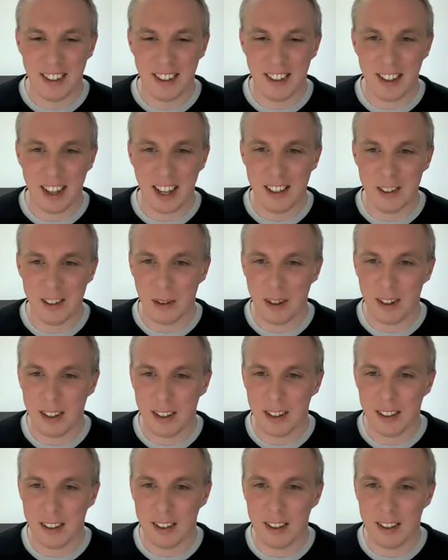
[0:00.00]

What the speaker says: Okay, so I'm gonna